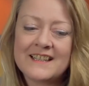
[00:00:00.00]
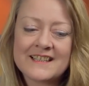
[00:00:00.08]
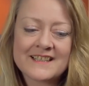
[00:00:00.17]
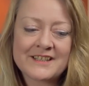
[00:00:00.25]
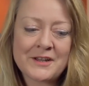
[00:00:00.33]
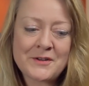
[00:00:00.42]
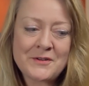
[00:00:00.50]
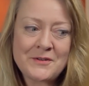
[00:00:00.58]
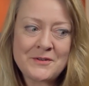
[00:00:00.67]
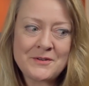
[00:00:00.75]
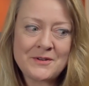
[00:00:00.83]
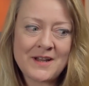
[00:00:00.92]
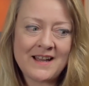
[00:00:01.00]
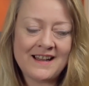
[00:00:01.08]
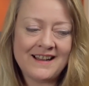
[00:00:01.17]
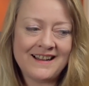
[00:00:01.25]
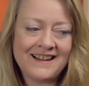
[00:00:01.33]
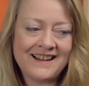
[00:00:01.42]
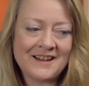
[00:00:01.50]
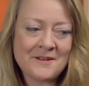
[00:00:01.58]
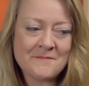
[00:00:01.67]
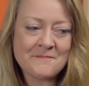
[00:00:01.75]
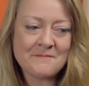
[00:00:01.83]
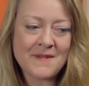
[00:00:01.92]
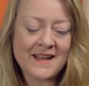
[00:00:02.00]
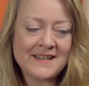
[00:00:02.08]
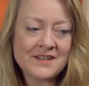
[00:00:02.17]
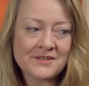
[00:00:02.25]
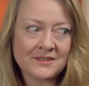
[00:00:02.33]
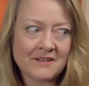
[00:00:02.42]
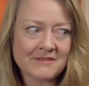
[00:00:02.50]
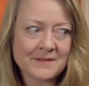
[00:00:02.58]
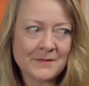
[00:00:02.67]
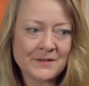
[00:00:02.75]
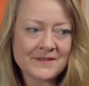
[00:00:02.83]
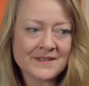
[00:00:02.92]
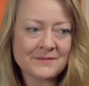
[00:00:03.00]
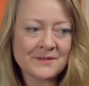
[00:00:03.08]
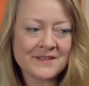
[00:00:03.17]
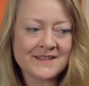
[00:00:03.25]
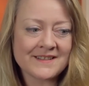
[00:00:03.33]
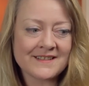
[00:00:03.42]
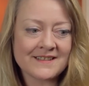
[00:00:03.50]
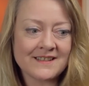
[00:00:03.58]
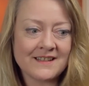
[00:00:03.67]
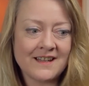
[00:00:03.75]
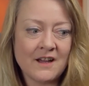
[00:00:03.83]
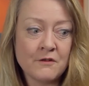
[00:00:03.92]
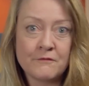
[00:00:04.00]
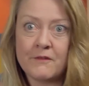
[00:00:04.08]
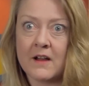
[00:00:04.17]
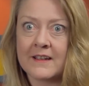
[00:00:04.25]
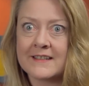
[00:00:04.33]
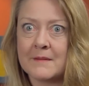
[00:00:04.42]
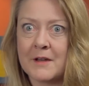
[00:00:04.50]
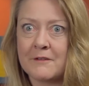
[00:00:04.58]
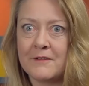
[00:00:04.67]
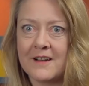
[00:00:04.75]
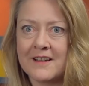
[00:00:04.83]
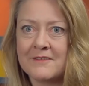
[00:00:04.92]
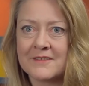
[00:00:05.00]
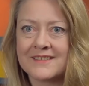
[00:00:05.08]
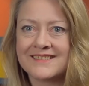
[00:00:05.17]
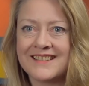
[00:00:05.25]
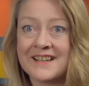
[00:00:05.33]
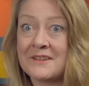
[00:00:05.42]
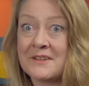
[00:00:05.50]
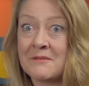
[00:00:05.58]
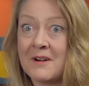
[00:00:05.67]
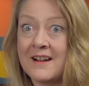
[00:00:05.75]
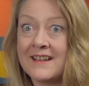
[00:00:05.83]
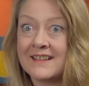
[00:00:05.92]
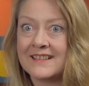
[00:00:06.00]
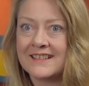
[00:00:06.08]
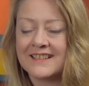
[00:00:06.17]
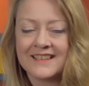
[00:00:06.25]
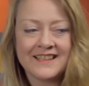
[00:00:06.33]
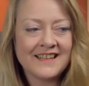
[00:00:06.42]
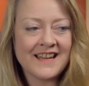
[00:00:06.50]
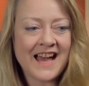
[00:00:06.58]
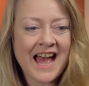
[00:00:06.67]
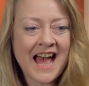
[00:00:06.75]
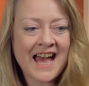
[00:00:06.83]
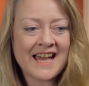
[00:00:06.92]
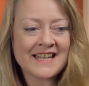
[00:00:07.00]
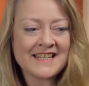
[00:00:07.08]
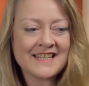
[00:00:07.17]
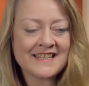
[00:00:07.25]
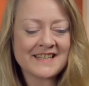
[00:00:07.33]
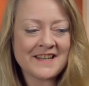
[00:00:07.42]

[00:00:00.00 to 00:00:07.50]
So my initial gut response was, oh fuck, it's MI5. I don't know why. And